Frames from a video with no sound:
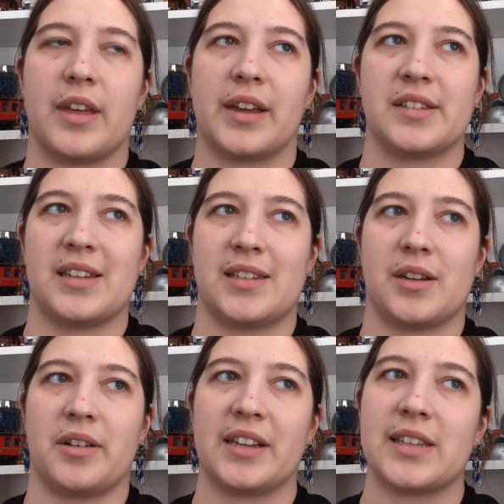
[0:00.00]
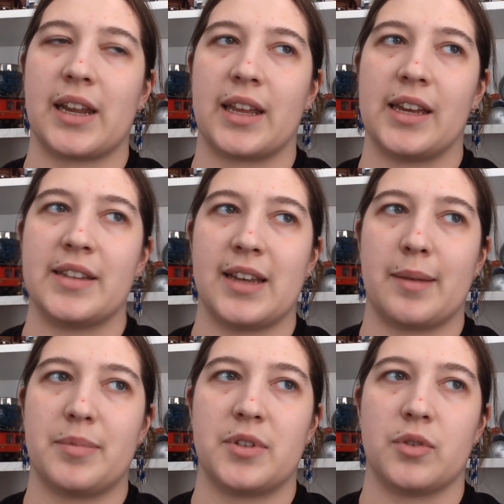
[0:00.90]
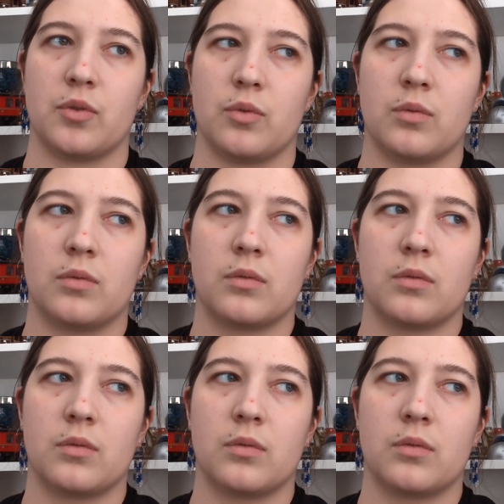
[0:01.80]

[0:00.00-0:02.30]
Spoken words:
thing is necessarily setting kids up to